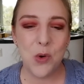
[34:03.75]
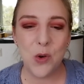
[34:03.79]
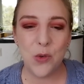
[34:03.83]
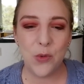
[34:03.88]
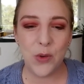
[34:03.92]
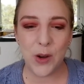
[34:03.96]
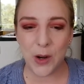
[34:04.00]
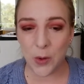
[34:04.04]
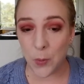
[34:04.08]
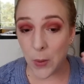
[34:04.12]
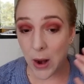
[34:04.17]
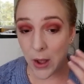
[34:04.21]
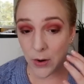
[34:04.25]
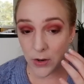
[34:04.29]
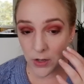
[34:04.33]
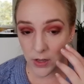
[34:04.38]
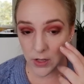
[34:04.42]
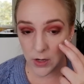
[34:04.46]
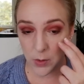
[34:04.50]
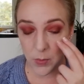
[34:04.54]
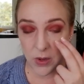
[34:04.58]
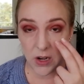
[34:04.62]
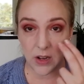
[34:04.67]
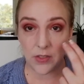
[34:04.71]
moving around a
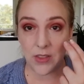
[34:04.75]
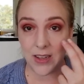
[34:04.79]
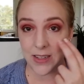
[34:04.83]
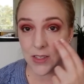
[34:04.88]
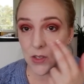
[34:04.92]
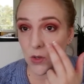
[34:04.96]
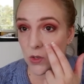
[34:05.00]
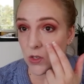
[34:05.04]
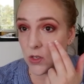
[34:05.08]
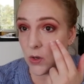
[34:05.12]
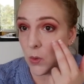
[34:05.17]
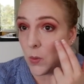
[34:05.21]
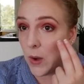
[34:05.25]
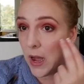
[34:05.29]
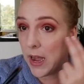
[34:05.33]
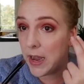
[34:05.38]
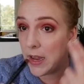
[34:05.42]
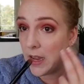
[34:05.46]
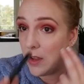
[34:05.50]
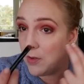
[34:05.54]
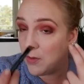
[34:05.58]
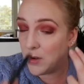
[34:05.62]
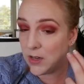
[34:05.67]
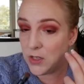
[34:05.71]
little bit, and that's also
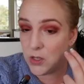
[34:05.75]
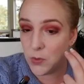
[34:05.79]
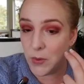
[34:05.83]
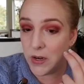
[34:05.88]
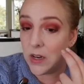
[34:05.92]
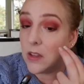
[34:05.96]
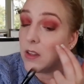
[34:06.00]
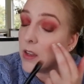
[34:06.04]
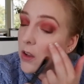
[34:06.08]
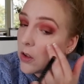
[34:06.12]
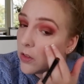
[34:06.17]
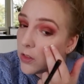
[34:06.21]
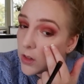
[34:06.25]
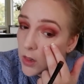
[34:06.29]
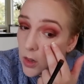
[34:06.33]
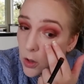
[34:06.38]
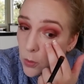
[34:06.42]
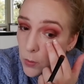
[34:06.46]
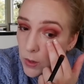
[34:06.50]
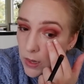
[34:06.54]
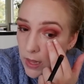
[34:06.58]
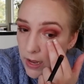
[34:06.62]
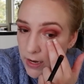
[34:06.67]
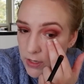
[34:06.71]
why if I do anything on the
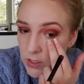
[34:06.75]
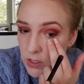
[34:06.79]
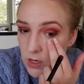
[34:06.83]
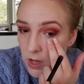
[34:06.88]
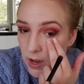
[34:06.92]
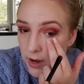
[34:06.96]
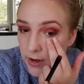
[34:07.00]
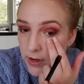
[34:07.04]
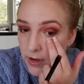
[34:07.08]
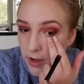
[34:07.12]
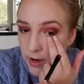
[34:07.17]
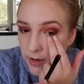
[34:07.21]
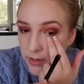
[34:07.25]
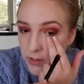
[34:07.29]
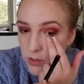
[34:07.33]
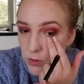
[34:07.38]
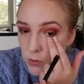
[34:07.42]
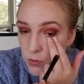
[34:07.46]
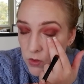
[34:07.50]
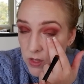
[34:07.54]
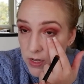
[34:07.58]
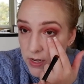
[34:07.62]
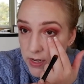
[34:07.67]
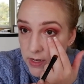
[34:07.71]
lower lash line, I
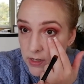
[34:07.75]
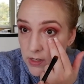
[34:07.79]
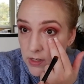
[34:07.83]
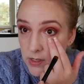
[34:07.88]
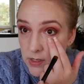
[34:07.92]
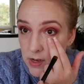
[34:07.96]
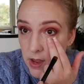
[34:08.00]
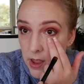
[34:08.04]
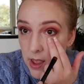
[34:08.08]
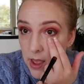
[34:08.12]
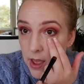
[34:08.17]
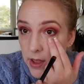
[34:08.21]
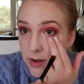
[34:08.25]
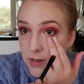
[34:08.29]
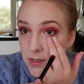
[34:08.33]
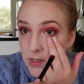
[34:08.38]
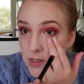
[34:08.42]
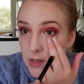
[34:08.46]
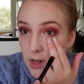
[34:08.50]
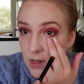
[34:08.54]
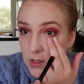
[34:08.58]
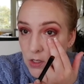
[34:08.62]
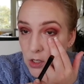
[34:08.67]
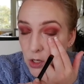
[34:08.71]
do this, and
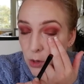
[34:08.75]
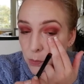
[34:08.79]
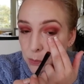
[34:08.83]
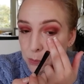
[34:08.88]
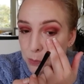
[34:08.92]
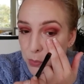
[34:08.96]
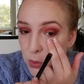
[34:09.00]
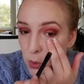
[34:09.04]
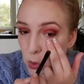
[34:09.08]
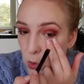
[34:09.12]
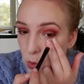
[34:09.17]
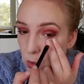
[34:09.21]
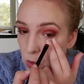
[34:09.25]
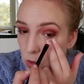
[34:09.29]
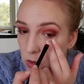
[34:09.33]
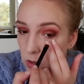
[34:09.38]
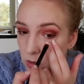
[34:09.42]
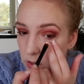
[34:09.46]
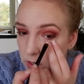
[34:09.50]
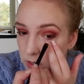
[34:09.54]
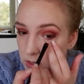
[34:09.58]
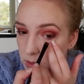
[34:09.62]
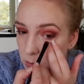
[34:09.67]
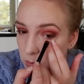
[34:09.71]
it's not to
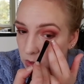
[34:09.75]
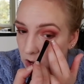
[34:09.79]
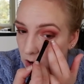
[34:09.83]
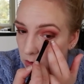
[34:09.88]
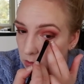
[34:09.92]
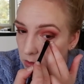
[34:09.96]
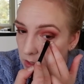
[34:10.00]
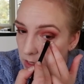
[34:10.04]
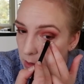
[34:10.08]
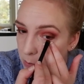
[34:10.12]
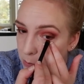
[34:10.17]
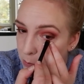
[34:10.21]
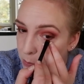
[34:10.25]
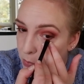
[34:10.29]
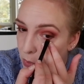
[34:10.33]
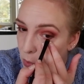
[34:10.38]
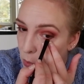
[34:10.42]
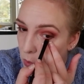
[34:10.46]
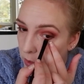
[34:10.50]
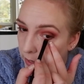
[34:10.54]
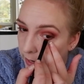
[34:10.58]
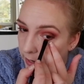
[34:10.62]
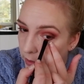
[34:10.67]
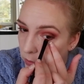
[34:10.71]
pull, because I'm not really
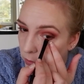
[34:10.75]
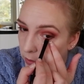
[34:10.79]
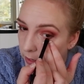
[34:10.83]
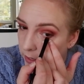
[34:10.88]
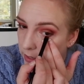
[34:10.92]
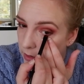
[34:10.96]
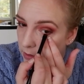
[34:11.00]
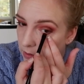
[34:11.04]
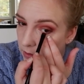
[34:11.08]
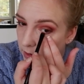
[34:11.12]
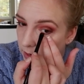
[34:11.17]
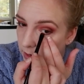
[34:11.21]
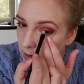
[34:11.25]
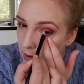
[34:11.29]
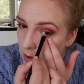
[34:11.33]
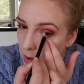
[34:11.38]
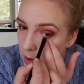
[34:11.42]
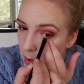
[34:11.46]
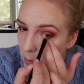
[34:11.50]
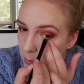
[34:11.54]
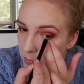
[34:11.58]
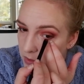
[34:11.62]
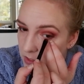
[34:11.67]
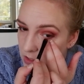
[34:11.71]
pulling or anything,
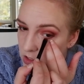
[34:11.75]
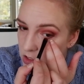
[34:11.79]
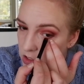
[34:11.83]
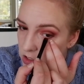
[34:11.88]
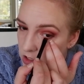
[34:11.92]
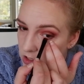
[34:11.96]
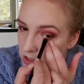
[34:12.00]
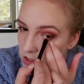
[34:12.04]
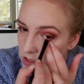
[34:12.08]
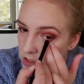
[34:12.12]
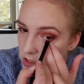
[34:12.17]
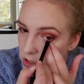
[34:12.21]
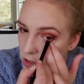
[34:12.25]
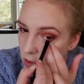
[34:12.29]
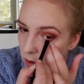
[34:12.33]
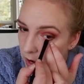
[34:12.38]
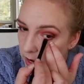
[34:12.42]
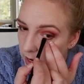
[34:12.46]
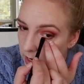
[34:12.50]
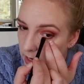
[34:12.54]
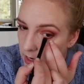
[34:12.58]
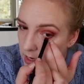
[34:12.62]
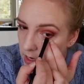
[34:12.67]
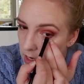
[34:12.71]
but it's just to
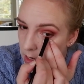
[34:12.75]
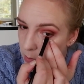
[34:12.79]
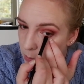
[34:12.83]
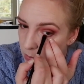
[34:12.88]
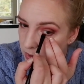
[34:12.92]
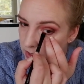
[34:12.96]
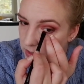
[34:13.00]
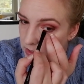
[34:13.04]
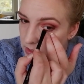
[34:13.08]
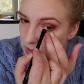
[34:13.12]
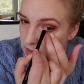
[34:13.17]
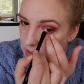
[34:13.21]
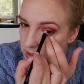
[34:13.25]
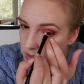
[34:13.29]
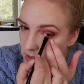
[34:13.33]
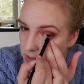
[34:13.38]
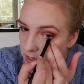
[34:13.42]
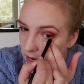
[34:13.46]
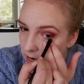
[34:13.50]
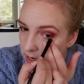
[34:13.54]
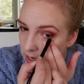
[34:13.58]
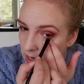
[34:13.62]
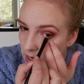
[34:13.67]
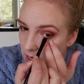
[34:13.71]
try and keep it
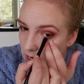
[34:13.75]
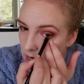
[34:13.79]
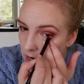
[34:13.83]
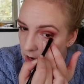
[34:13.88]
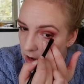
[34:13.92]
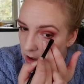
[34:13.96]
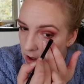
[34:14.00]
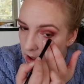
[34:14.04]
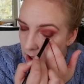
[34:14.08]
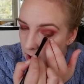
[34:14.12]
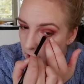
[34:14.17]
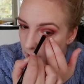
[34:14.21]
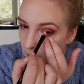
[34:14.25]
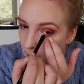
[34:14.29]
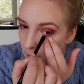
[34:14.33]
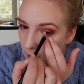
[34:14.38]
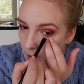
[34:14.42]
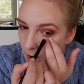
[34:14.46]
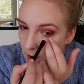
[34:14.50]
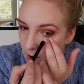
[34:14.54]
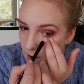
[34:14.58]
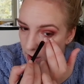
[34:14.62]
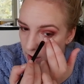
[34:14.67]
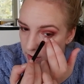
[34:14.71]
steady,
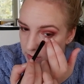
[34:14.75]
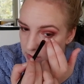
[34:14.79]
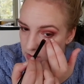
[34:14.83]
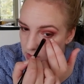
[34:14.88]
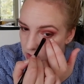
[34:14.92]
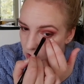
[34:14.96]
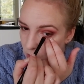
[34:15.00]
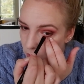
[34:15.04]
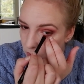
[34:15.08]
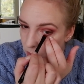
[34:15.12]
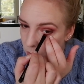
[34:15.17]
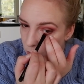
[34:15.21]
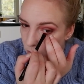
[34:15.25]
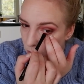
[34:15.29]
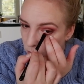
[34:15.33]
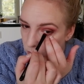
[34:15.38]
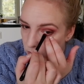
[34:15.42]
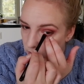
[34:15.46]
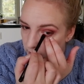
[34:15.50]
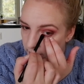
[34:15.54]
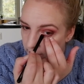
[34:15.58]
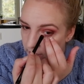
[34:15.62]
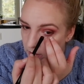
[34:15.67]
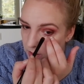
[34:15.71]
uh, and so it
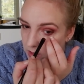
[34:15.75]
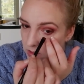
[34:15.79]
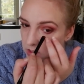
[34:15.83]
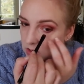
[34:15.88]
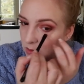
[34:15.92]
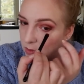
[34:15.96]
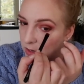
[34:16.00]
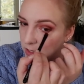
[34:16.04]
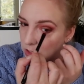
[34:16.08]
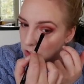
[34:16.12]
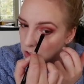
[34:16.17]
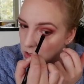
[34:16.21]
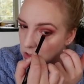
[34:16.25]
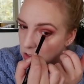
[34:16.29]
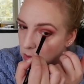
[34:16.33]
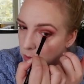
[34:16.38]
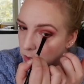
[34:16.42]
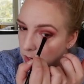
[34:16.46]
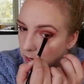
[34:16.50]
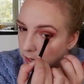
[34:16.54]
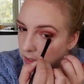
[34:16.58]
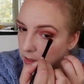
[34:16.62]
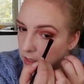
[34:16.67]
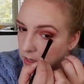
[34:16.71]
won't like, because if I just
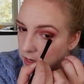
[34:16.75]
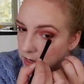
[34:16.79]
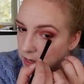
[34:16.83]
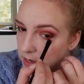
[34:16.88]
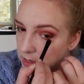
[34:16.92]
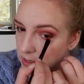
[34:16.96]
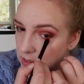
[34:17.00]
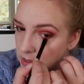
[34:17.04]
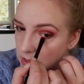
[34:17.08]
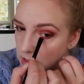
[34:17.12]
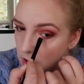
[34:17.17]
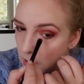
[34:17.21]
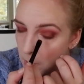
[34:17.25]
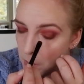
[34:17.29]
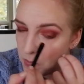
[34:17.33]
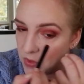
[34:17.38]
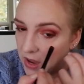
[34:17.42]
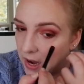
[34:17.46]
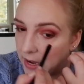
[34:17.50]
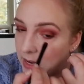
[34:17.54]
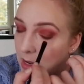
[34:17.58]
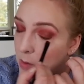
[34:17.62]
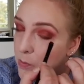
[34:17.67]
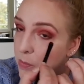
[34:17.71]
do it like this,
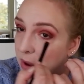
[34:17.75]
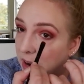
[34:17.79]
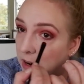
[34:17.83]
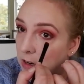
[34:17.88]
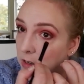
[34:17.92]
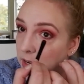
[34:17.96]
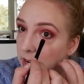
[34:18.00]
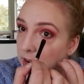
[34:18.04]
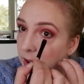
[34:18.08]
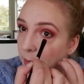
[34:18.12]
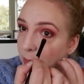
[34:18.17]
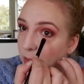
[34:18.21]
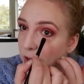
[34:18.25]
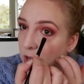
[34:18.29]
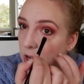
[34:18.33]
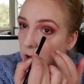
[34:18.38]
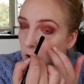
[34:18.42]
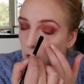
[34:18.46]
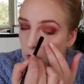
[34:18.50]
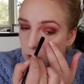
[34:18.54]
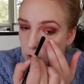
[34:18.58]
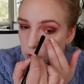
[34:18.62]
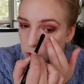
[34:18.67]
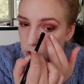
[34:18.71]
I can barely get the
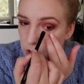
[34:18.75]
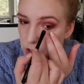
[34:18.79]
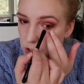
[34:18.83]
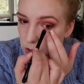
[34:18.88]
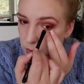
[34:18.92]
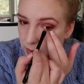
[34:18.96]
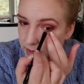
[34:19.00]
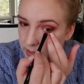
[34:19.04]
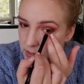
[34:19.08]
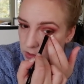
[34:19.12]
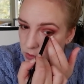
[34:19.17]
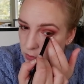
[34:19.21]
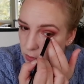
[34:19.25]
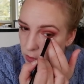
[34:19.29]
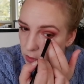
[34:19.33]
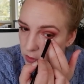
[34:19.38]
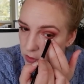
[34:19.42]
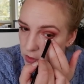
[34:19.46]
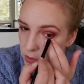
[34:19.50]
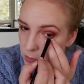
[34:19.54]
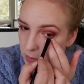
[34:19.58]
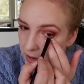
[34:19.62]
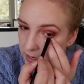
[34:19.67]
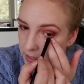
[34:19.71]
color to transfer
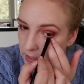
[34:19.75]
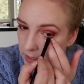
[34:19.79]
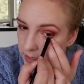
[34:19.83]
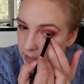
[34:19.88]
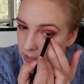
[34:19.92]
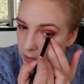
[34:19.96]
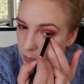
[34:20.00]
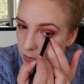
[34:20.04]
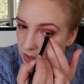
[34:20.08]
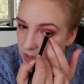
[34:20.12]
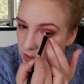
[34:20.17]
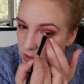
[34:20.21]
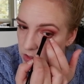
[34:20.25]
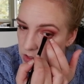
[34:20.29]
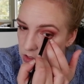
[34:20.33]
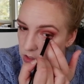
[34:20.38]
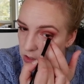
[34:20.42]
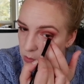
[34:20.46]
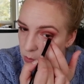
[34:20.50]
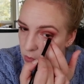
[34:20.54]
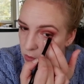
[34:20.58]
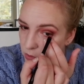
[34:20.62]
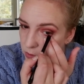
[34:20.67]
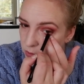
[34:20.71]
to my lid because it
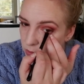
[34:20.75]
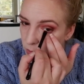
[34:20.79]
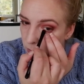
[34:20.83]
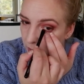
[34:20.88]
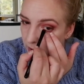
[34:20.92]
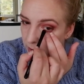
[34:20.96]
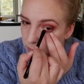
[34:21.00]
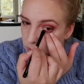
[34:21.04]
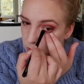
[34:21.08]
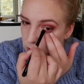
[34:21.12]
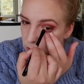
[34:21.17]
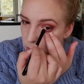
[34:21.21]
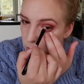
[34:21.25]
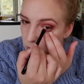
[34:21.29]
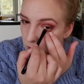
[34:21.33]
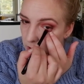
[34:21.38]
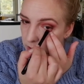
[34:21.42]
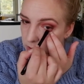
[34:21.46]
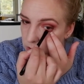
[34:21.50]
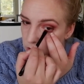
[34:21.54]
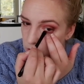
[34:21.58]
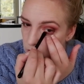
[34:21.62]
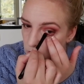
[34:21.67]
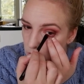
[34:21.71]
just moves around too
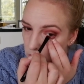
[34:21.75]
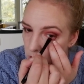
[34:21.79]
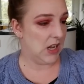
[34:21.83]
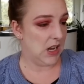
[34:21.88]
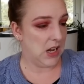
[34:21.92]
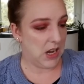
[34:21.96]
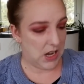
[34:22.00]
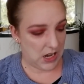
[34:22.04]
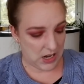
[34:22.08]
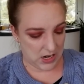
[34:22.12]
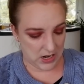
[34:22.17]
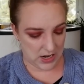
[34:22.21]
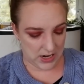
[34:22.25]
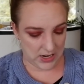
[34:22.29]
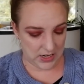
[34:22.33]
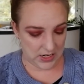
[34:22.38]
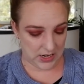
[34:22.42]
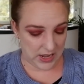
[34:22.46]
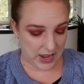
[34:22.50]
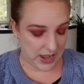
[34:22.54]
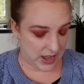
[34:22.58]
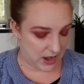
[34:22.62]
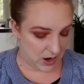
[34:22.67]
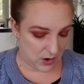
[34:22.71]
much. Uh,
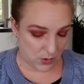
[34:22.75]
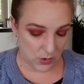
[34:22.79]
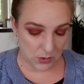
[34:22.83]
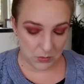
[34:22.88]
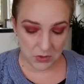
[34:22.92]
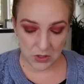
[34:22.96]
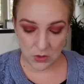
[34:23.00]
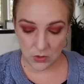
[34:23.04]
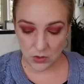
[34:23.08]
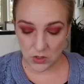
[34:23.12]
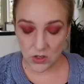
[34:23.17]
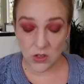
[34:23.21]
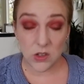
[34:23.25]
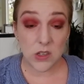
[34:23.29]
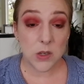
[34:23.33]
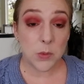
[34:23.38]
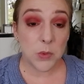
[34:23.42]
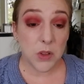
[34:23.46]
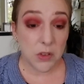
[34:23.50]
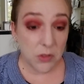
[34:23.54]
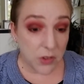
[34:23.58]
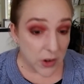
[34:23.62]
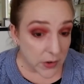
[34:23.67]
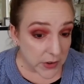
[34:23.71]
and now I'm going to do
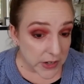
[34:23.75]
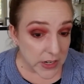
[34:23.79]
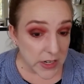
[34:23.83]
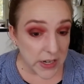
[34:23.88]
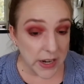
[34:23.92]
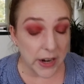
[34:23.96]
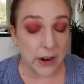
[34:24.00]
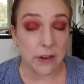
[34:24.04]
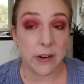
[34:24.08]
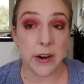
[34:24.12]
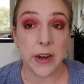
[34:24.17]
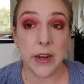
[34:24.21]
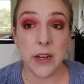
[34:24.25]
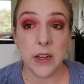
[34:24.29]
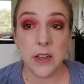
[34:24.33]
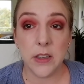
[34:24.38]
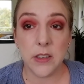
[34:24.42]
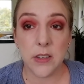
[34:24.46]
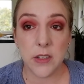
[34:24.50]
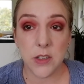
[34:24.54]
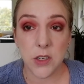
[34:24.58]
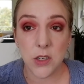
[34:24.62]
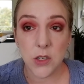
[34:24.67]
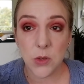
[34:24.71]
something very daring
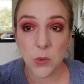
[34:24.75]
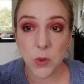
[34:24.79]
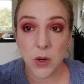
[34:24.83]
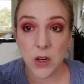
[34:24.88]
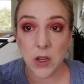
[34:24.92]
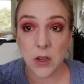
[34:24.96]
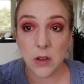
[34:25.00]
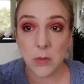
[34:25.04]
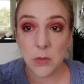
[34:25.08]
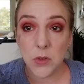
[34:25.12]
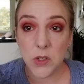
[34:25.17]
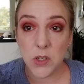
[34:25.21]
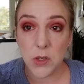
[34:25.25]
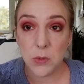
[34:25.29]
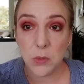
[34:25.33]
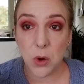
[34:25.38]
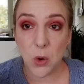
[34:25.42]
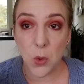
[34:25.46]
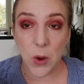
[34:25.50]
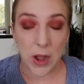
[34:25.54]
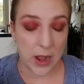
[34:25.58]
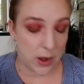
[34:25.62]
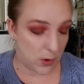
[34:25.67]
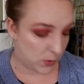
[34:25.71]
because I just want to
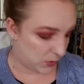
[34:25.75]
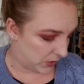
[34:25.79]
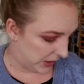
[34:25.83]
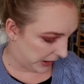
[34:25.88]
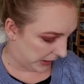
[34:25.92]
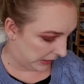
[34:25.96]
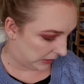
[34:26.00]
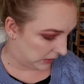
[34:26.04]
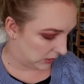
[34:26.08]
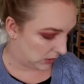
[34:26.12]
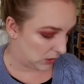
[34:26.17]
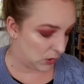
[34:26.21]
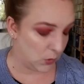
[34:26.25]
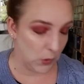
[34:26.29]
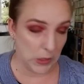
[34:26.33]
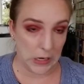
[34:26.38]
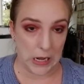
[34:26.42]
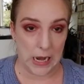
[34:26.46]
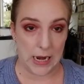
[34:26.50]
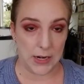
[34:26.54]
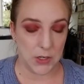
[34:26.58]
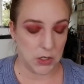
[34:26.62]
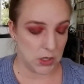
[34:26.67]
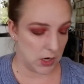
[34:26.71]
smoke out that lower
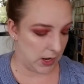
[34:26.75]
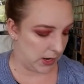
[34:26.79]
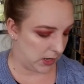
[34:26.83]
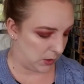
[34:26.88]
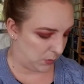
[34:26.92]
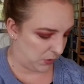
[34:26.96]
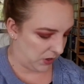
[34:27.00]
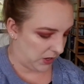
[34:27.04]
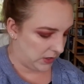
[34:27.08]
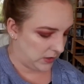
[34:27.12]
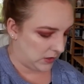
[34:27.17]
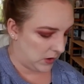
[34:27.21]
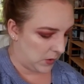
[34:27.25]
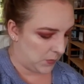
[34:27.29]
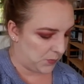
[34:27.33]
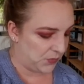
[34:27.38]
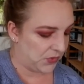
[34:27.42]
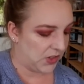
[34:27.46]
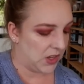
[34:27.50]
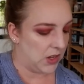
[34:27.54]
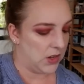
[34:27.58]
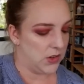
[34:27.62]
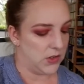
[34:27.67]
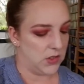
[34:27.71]
lash line a bit.
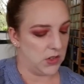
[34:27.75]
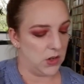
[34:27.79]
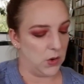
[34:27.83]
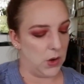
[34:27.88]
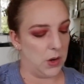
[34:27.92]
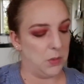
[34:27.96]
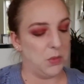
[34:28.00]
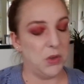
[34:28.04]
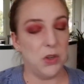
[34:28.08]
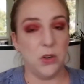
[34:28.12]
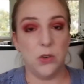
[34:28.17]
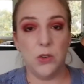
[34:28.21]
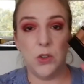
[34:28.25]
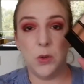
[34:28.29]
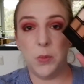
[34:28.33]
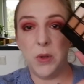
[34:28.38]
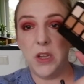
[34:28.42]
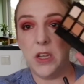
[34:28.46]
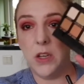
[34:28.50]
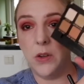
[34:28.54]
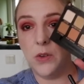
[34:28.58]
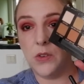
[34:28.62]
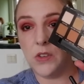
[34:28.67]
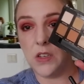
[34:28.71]
So I'm going to be
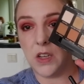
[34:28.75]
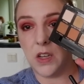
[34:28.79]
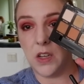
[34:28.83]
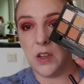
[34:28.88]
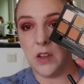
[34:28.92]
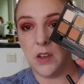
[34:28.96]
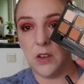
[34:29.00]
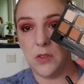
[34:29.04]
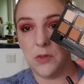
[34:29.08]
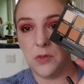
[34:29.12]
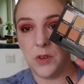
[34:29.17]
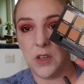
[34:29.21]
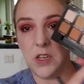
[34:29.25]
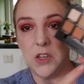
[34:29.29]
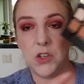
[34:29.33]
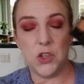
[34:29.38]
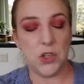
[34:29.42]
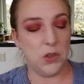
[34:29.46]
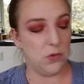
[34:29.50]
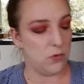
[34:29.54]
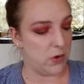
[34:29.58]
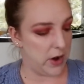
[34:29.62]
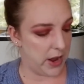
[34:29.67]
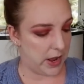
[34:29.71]
using
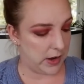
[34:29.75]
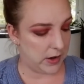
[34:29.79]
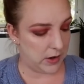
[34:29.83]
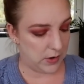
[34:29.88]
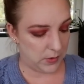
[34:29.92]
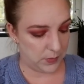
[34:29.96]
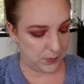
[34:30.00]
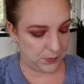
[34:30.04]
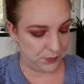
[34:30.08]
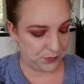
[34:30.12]
Venetian Red